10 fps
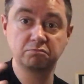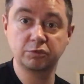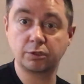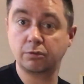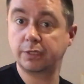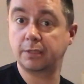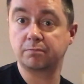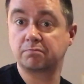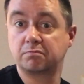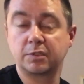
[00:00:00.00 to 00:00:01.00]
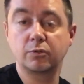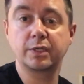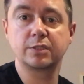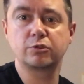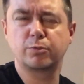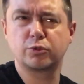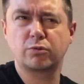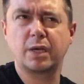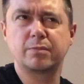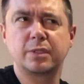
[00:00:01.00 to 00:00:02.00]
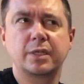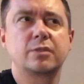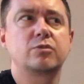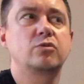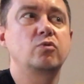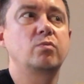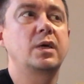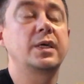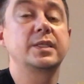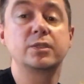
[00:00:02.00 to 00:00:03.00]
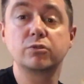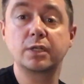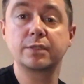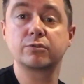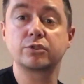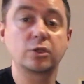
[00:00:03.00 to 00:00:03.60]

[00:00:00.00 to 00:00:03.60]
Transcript: So yeah, you can subscribe there to my newsletter,